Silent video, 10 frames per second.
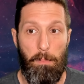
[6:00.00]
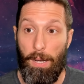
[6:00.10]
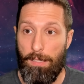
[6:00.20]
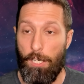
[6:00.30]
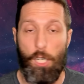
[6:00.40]

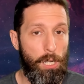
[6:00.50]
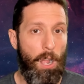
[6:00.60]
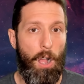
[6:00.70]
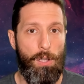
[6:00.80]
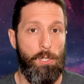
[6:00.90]
but there
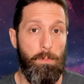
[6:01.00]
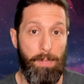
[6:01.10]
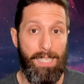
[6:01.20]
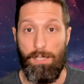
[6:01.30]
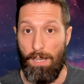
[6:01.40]
could also
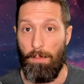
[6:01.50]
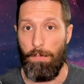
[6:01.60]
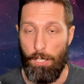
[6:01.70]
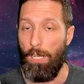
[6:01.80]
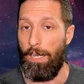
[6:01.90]
be
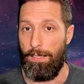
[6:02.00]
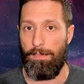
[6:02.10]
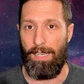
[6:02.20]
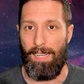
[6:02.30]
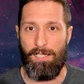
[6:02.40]
some good.
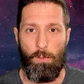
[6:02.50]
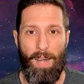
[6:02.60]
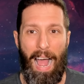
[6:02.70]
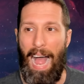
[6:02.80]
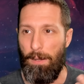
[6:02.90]
And this is
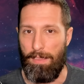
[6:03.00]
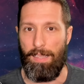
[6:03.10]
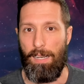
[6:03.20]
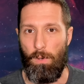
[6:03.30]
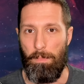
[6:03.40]
what I
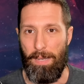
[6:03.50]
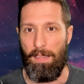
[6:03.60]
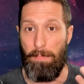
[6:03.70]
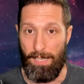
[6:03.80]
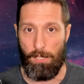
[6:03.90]
think would be
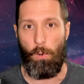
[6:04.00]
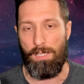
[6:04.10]
the best